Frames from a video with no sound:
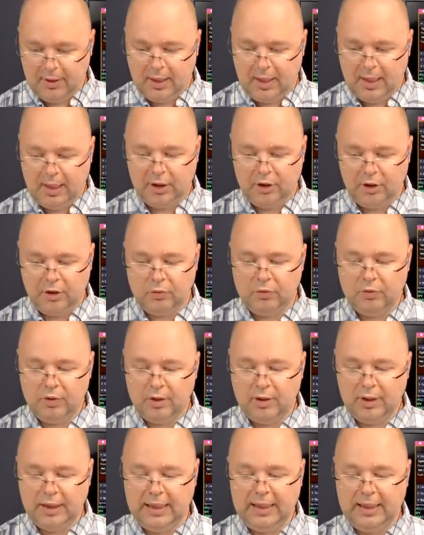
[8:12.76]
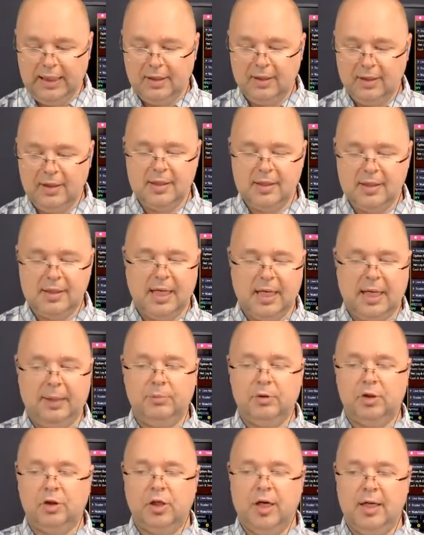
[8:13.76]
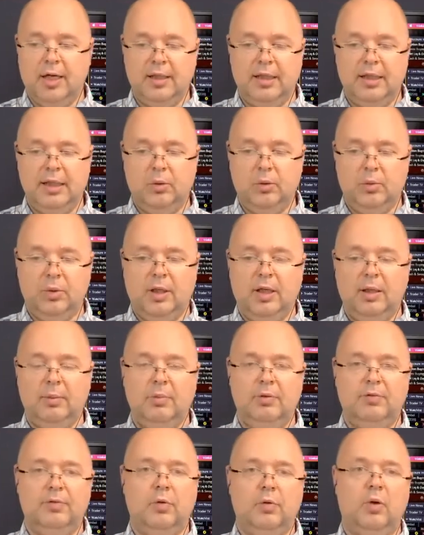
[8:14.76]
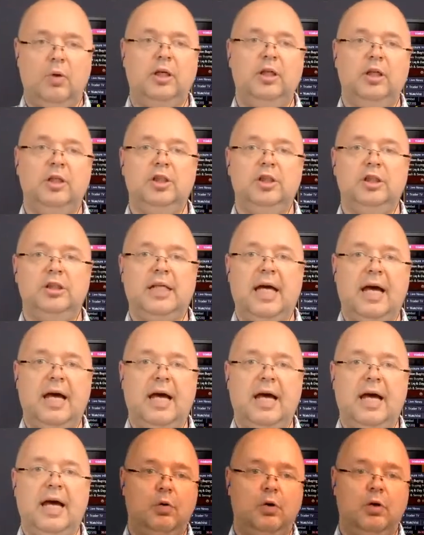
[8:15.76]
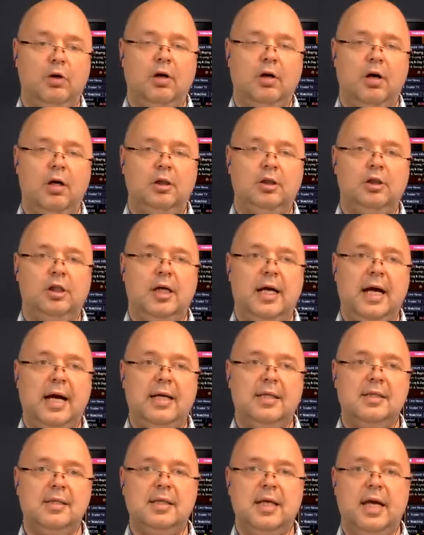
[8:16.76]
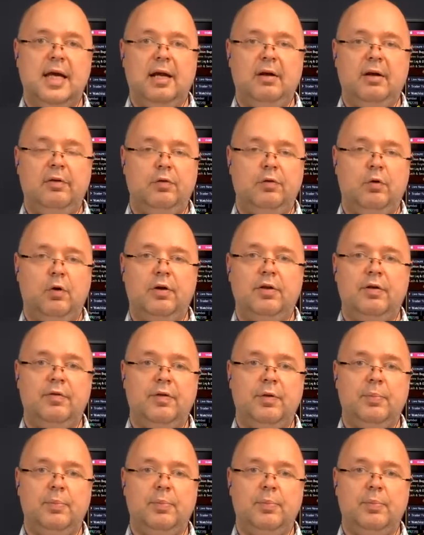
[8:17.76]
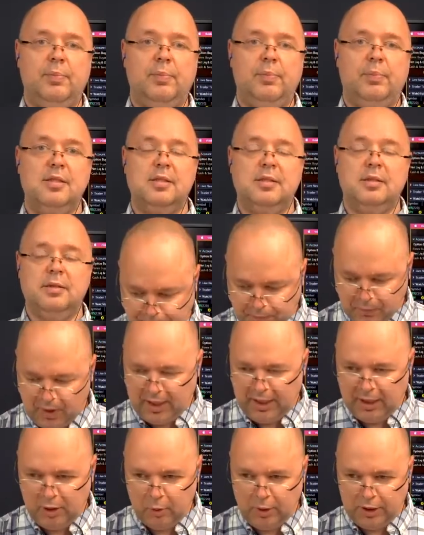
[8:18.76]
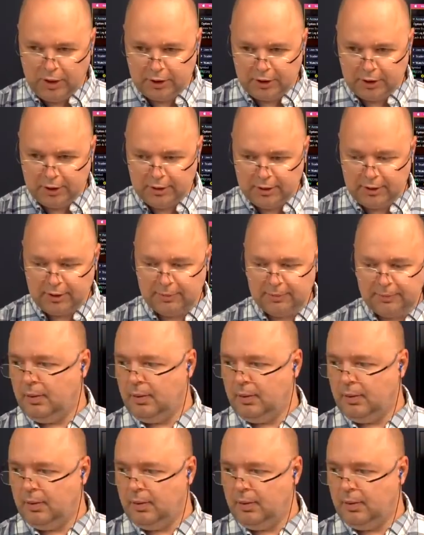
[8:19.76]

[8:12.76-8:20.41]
you're really in the same trade that you were in before. You just have 4 contracts at 1/4 of the price. Any questions?